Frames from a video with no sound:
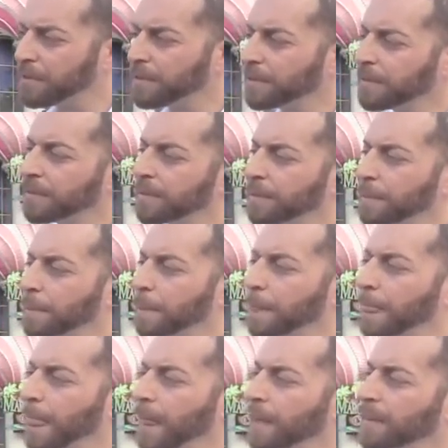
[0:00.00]

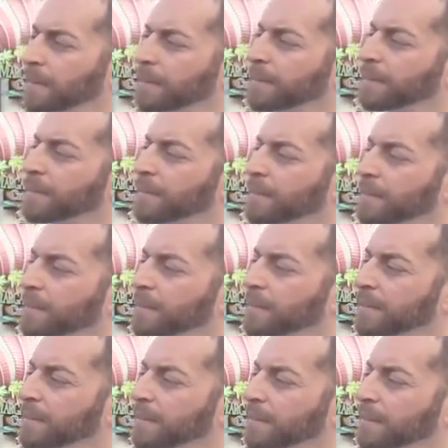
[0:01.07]

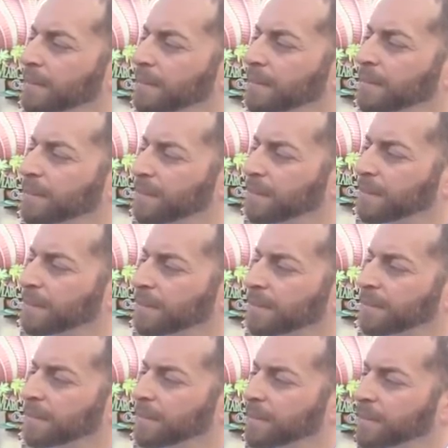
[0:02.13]

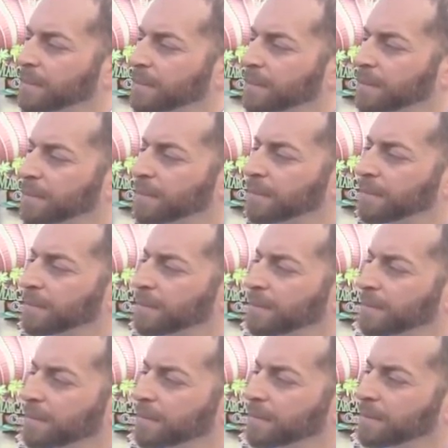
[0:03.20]

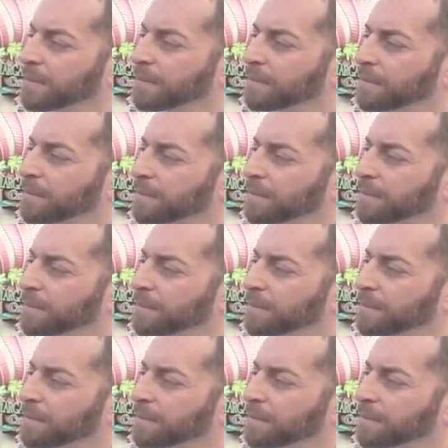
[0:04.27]
No words are spoken by the person on screen.